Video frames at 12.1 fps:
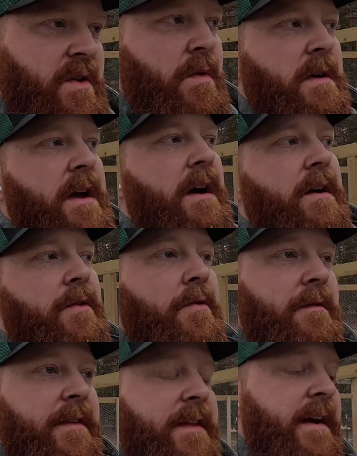going on
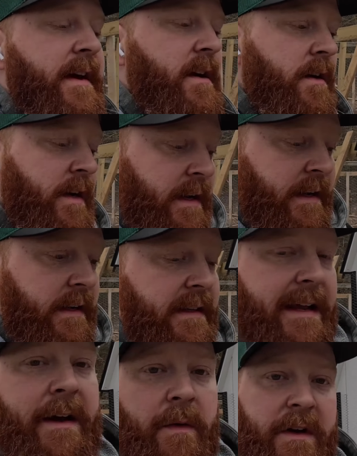over there. And
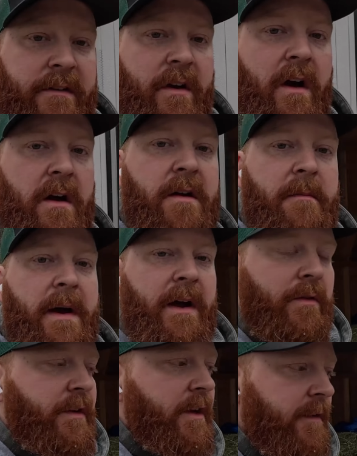then I wanna talk
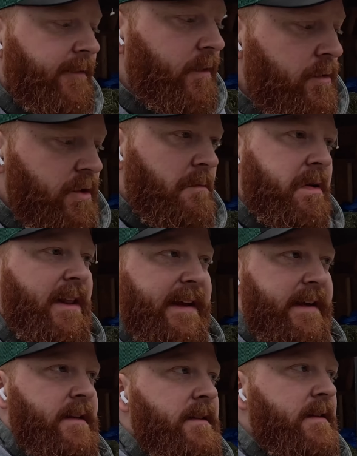about future
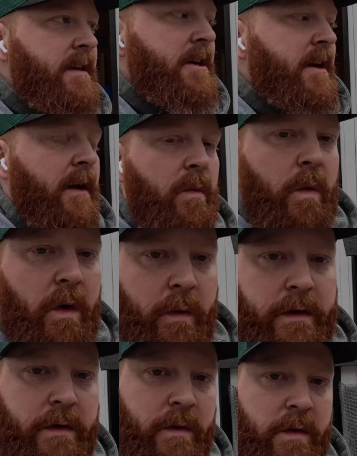plans on what we're
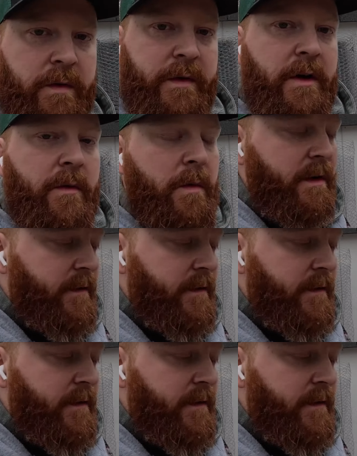doing with Irwin